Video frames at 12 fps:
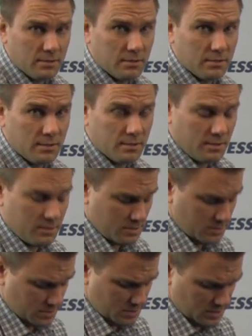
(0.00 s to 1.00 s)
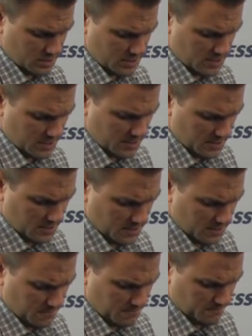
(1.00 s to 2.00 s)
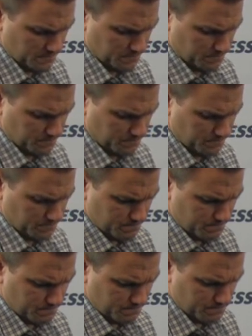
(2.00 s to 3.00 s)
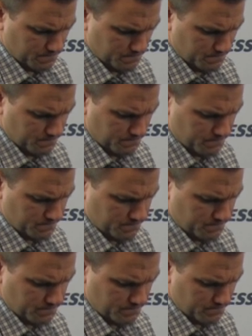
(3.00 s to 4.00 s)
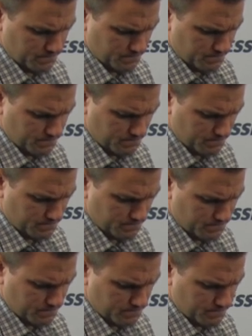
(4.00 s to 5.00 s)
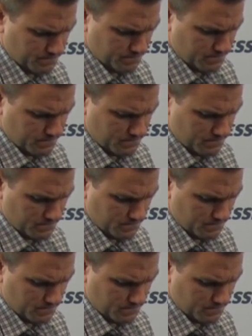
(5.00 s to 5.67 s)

No one is speaking in this clip.